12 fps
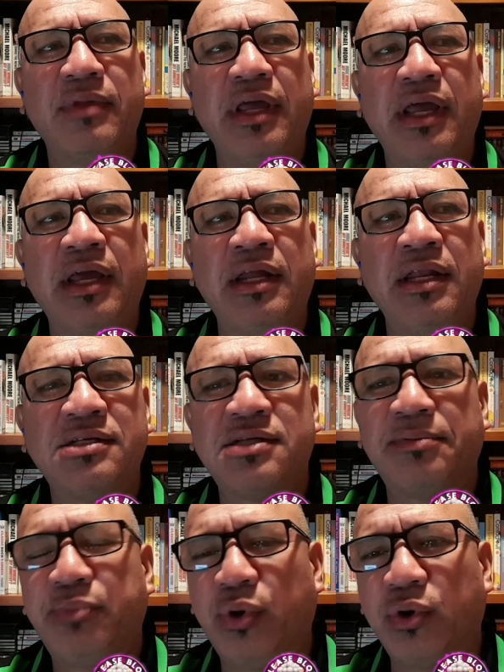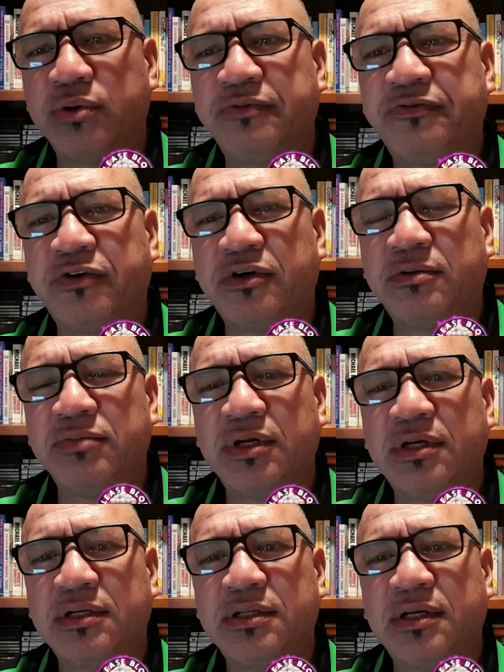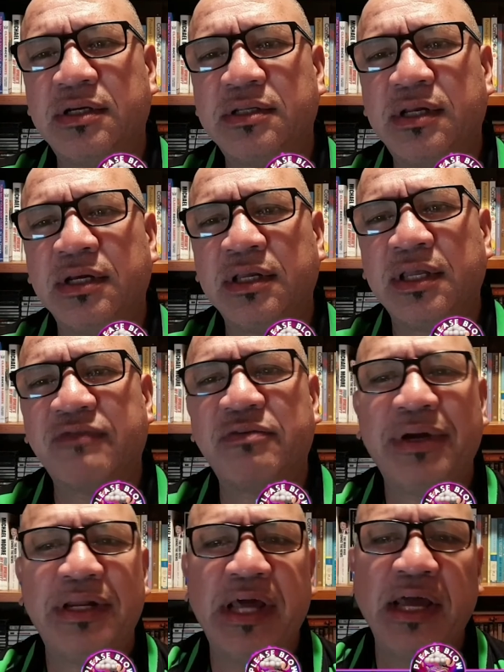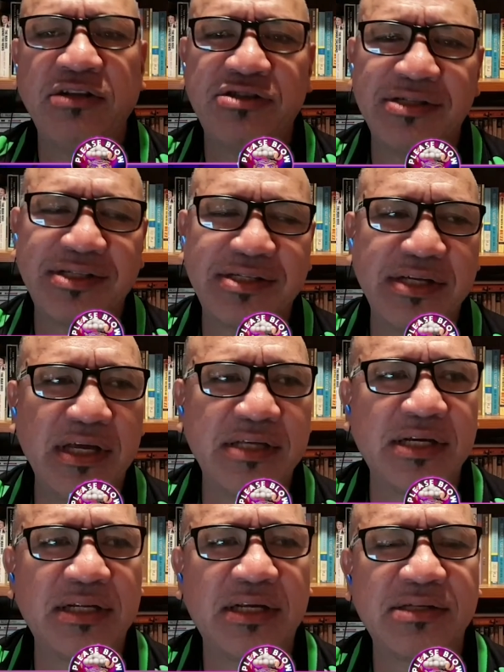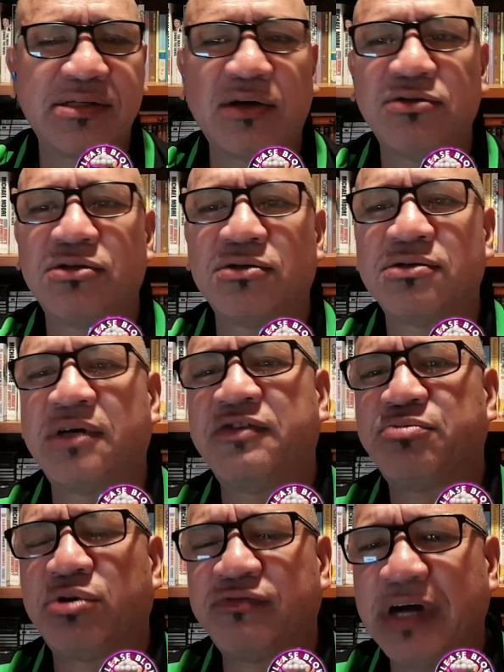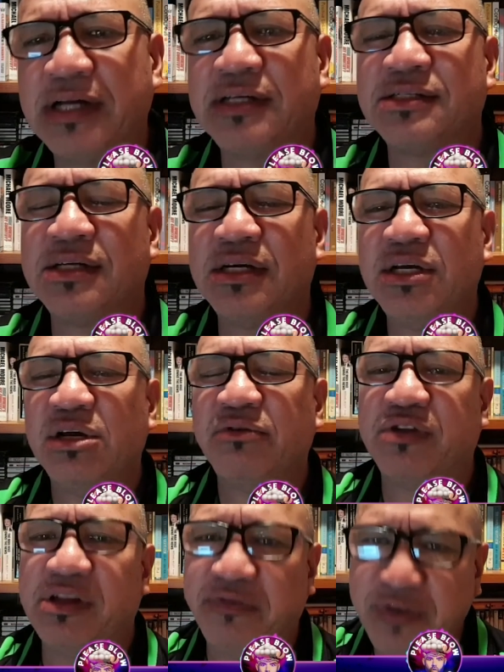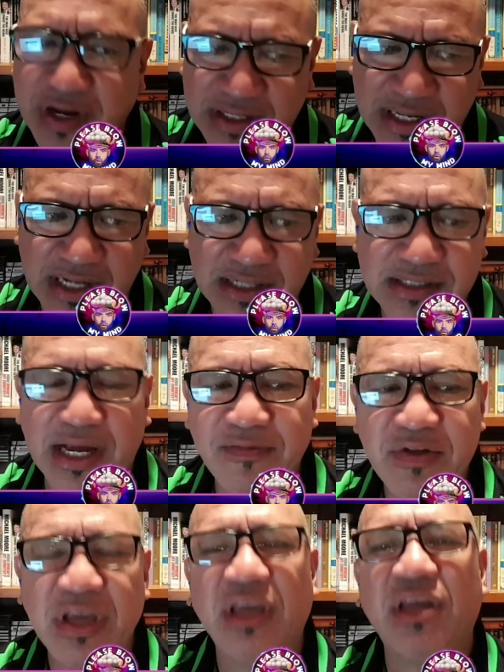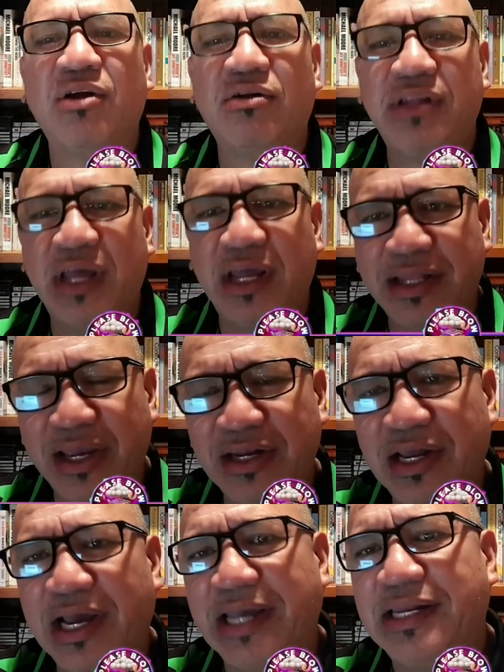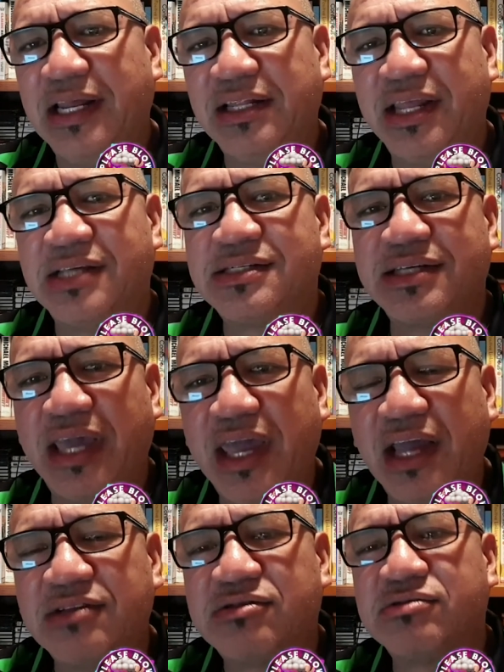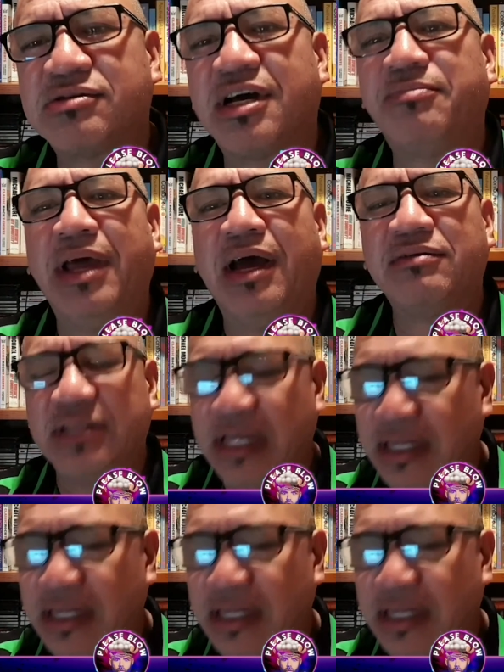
any support from the government agencies and the social service providers, for the fact that they're in hiding, they're scared to come out.